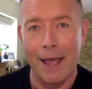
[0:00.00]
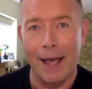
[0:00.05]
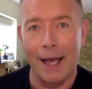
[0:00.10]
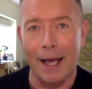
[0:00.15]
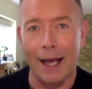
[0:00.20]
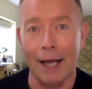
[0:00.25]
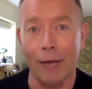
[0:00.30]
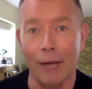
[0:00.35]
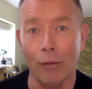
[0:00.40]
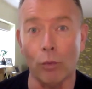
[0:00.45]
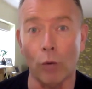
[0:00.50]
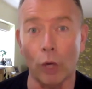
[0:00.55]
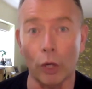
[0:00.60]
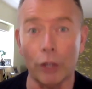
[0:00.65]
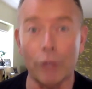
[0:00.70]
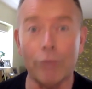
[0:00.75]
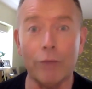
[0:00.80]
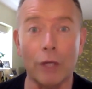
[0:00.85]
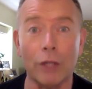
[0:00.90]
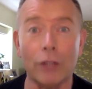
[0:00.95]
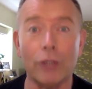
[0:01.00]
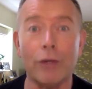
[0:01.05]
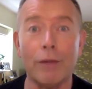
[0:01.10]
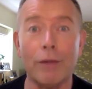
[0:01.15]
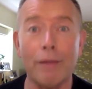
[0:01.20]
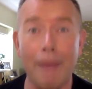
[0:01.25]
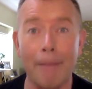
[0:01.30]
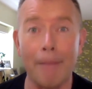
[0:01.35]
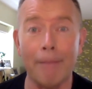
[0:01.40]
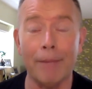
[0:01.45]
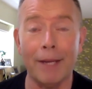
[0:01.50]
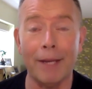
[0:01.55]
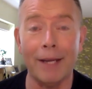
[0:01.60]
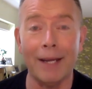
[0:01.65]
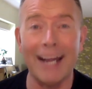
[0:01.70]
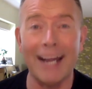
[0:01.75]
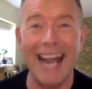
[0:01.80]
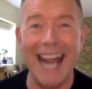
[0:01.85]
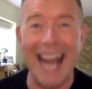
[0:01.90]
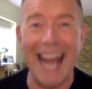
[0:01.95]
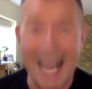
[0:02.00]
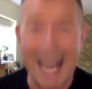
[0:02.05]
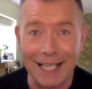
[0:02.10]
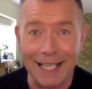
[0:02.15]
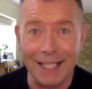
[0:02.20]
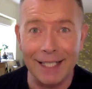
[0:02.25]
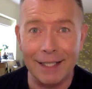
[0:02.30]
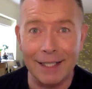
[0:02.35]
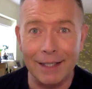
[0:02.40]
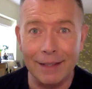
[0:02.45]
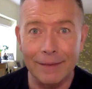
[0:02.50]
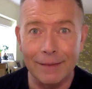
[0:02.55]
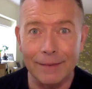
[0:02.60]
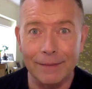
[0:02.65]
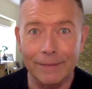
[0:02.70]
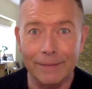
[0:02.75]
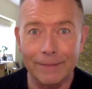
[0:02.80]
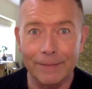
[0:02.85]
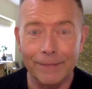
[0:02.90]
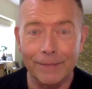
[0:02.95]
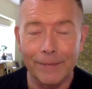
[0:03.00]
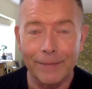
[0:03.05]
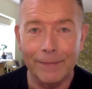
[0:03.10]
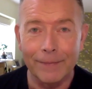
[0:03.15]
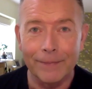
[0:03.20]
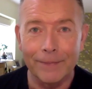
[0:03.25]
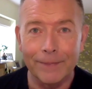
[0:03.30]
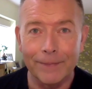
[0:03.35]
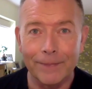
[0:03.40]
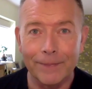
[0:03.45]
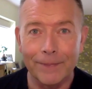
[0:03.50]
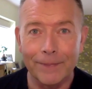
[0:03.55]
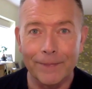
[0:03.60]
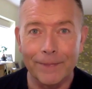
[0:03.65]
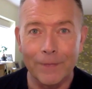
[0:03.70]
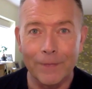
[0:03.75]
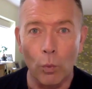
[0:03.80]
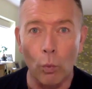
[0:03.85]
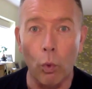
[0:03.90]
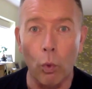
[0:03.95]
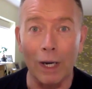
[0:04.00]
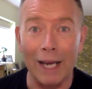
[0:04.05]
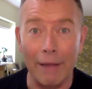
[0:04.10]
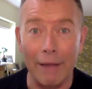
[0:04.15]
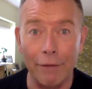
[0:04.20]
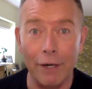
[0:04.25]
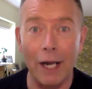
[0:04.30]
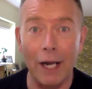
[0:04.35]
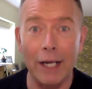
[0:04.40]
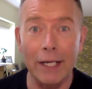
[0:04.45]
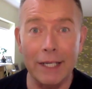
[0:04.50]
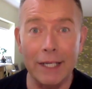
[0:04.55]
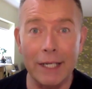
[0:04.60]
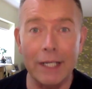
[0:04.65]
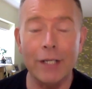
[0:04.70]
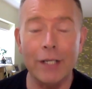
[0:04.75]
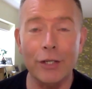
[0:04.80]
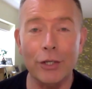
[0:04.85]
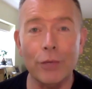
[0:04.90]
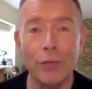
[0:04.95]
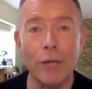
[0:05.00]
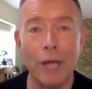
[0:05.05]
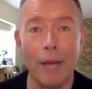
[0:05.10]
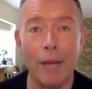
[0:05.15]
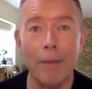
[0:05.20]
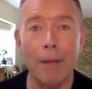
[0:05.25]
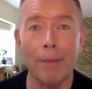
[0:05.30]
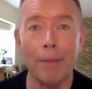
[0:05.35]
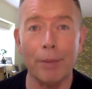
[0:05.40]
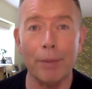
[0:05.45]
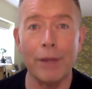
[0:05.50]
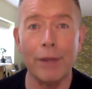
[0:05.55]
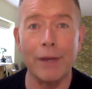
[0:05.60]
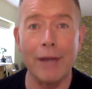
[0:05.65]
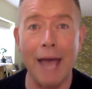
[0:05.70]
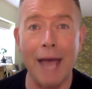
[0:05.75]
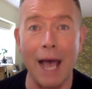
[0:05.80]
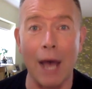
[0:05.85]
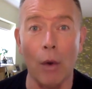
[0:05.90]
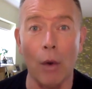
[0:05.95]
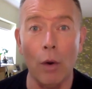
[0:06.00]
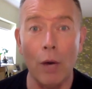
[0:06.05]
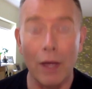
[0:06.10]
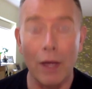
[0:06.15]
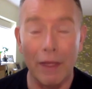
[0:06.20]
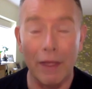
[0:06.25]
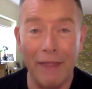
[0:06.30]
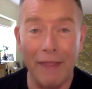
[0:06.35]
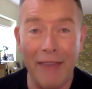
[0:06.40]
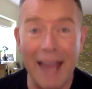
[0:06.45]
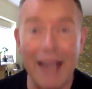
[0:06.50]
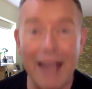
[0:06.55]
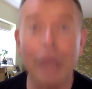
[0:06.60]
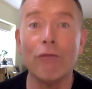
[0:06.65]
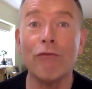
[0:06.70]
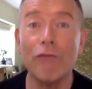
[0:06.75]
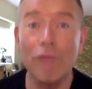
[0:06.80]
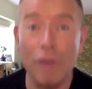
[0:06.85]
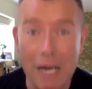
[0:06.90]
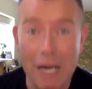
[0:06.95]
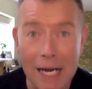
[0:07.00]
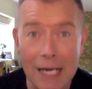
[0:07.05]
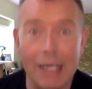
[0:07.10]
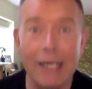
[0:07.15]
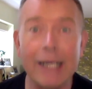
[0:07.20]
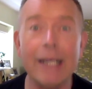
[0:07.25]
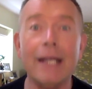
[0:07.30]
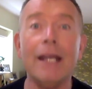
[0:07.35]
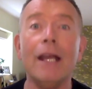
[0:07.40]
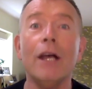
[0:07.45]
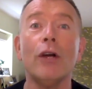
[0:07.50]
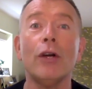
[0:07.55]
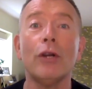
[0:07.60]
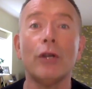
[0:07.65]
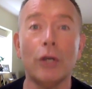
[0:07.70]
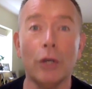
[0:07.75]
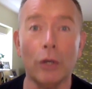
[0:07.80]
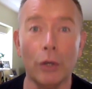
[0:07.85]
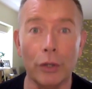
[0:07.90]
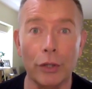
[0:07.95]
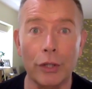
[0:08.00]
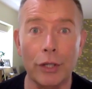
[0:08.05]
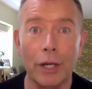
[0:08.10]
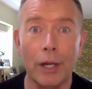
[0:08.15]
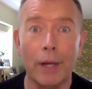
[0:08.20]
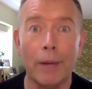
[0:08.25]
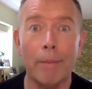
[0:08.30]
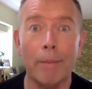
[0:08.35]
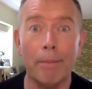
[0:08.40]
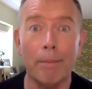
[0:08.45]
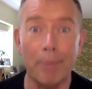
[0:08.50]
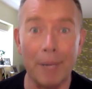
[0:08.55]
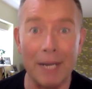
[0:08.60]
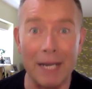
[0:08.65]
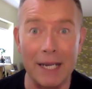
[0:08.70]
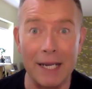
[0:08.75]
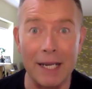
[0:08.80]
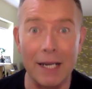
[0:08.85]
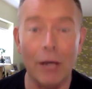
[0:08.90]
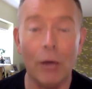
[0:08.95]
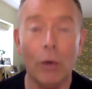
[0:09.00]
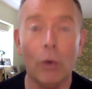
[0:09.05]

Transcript: And what you've got to remember is whatever ideas you come up with now, they really could be